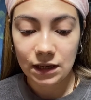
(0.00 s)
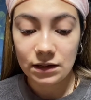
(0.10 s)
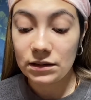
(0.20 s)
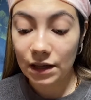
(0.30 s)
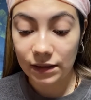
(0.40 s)

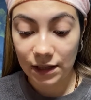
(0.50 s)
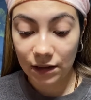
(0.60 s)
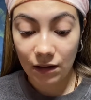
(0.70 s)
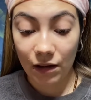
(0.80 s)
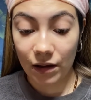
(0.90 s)
nothing
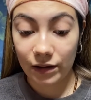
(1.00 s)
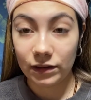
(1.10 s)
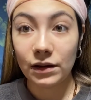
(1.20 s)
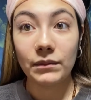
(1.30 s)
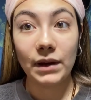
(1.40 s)
on
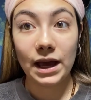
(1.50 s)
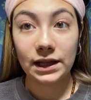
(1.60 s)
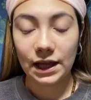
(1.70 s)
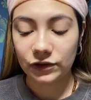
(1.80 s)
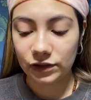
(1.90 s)
my
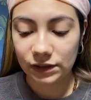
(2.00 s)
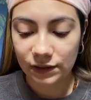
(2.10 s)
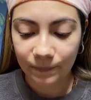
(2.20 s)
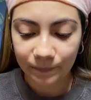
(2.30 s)
eyelashes.